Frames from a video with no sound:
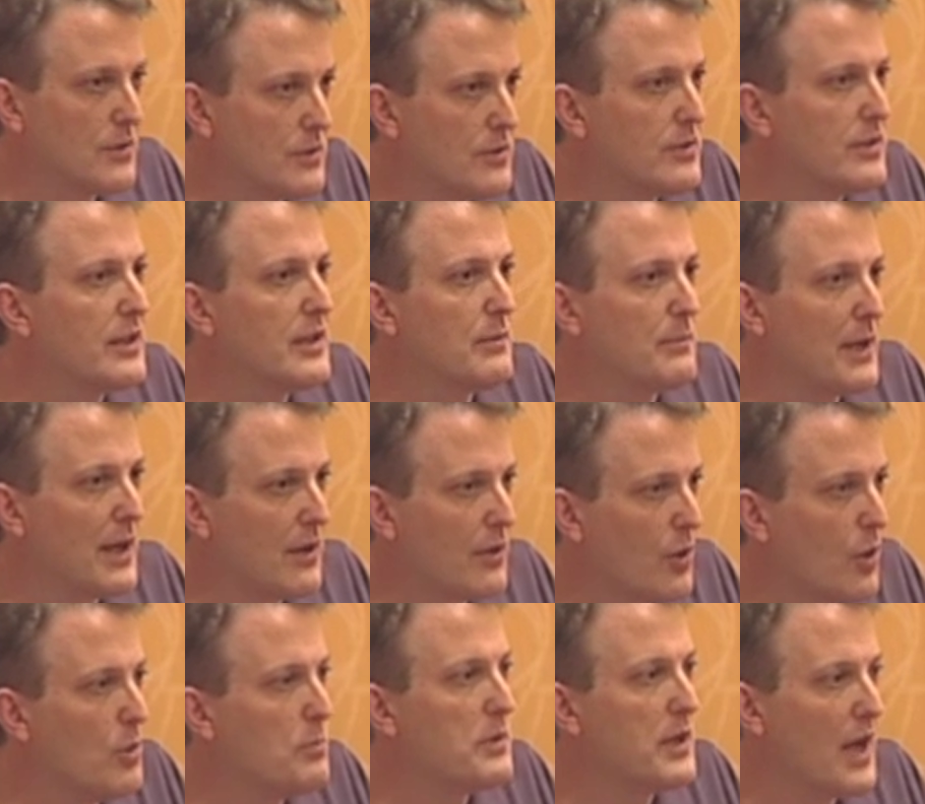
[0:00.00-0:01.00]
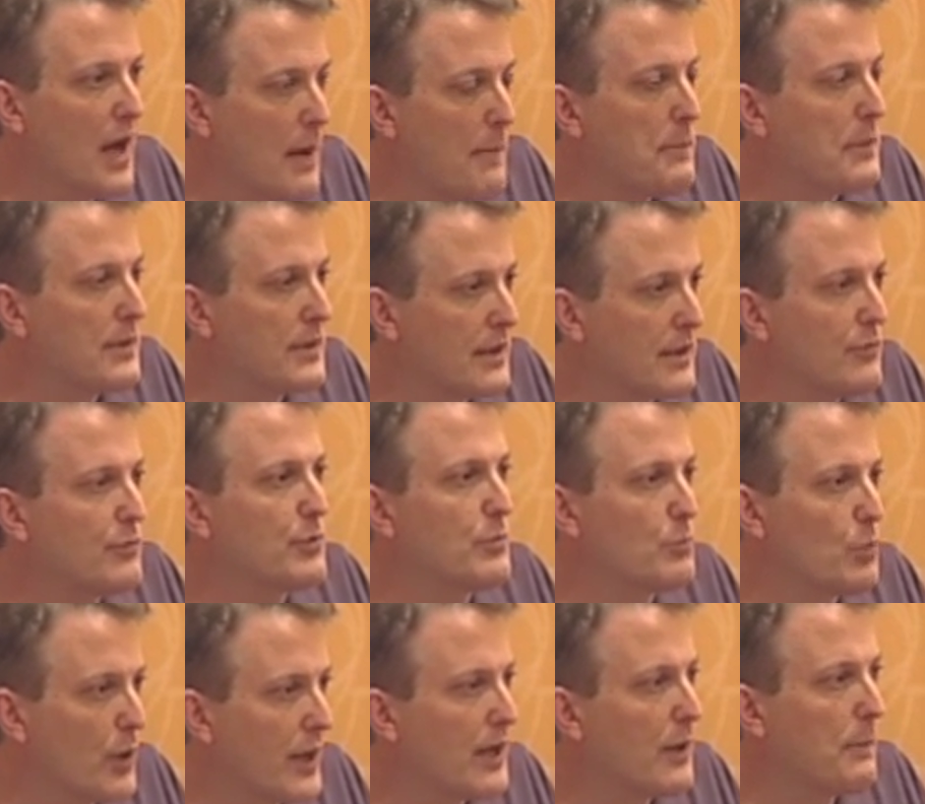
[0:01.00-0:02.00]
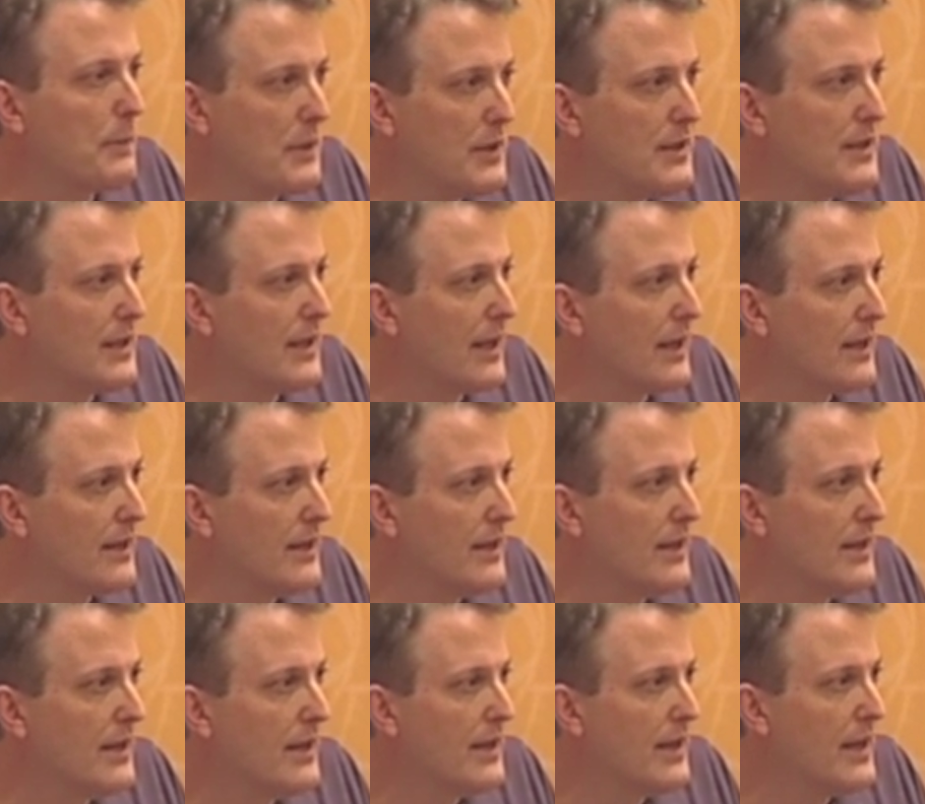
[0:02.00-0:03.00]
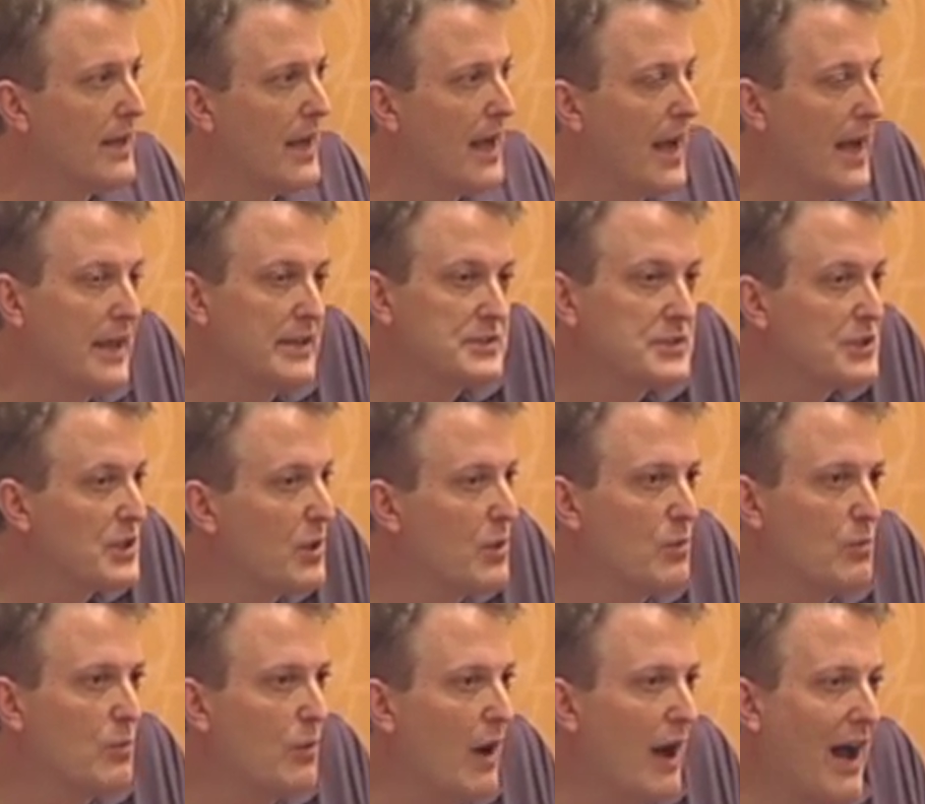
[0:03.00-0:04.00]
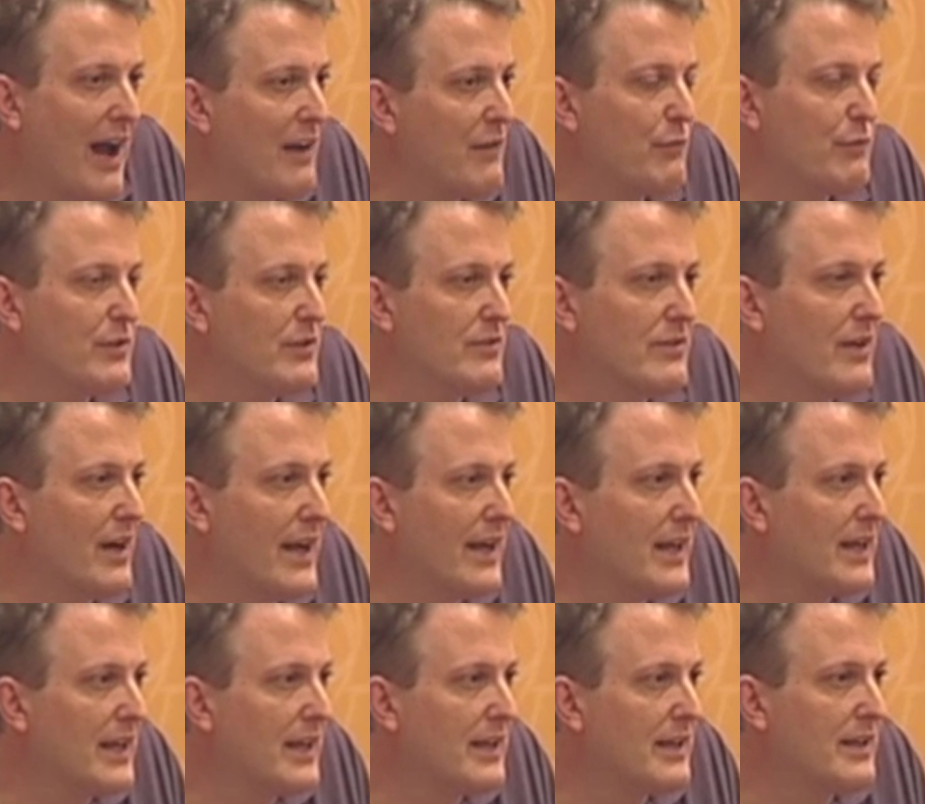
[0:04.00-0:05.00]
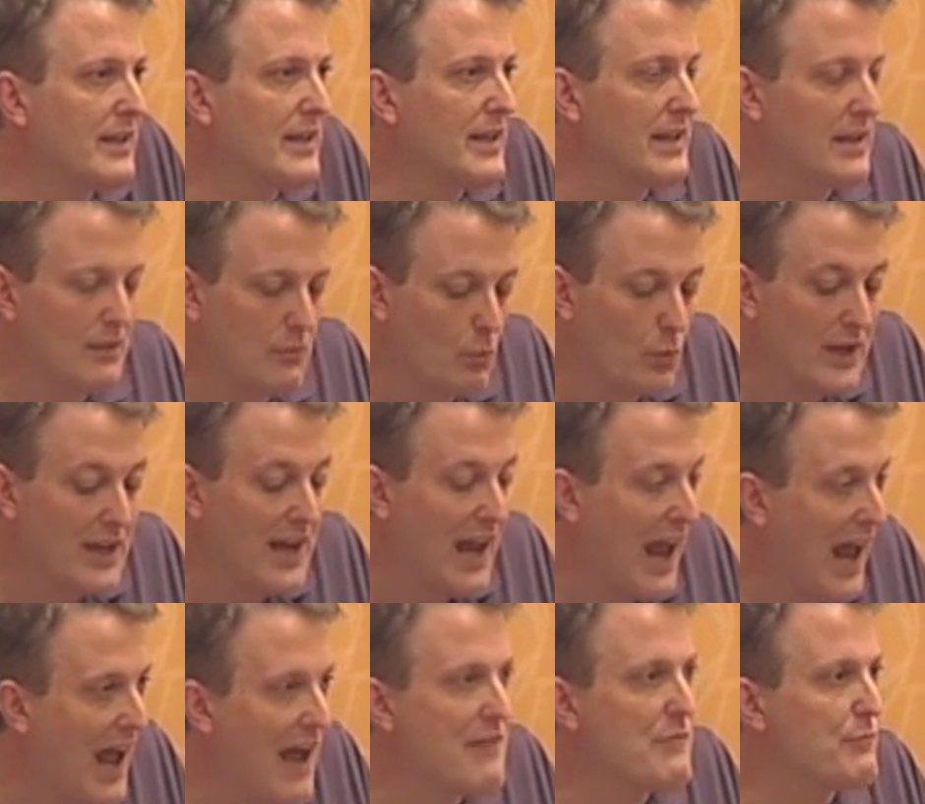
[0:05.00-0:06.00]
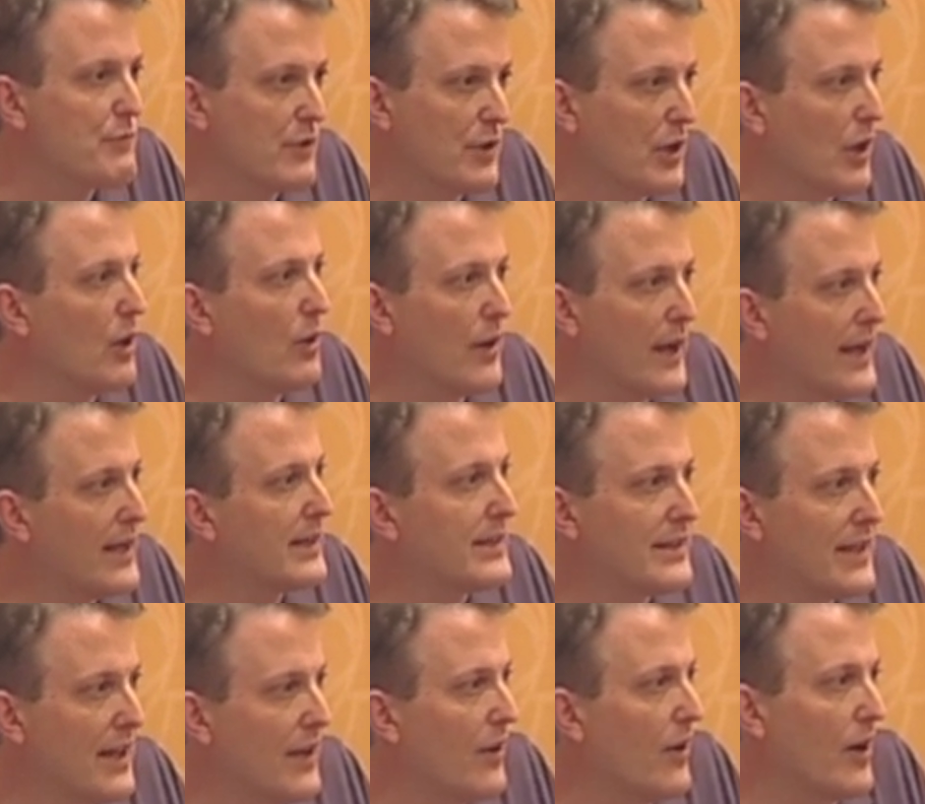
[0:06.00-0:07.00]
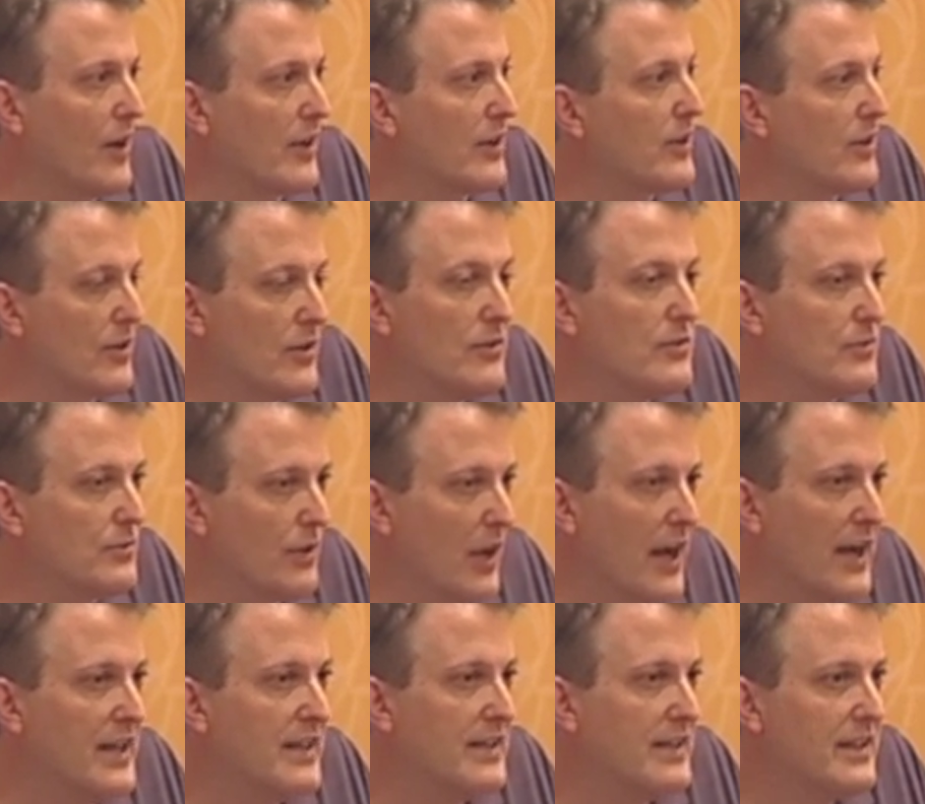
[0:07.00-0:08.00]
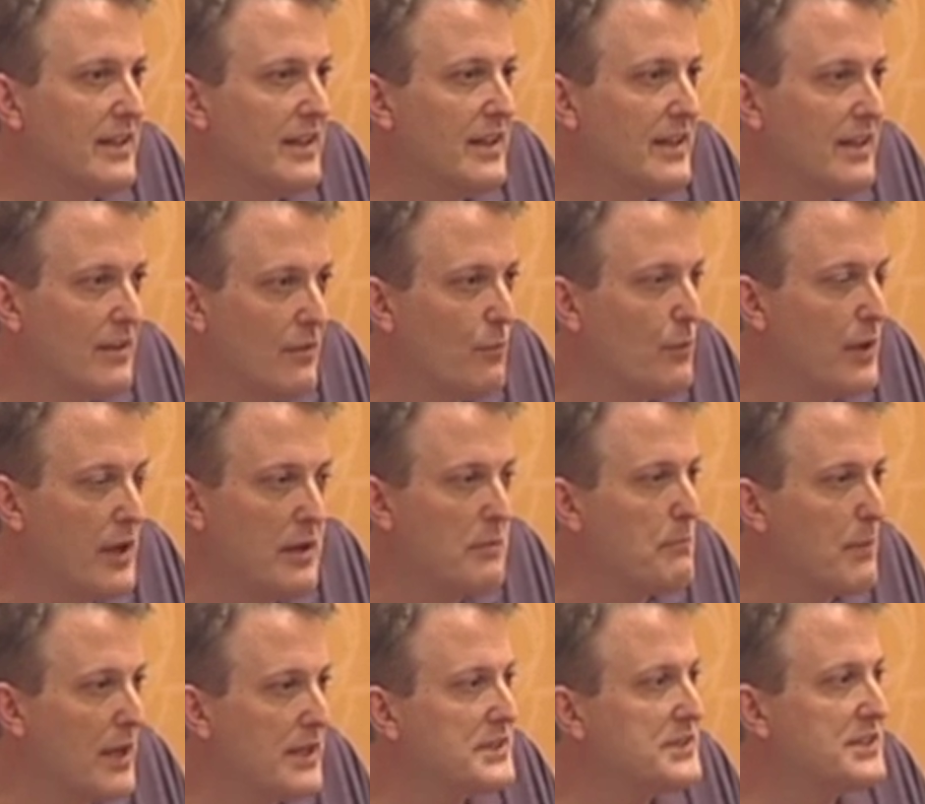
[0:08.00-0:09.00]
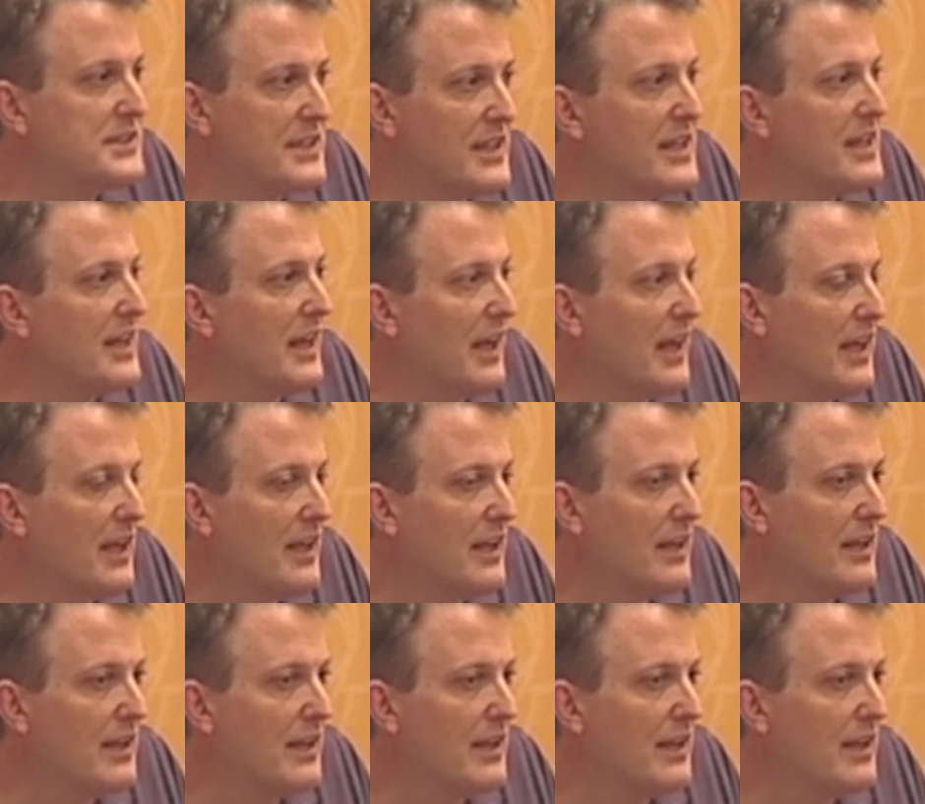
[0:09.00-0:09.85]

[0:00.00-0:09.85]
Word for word: learning about homeopathy from Wikipedia. And so I feel like we have to go edit that article, right? We, it might stink,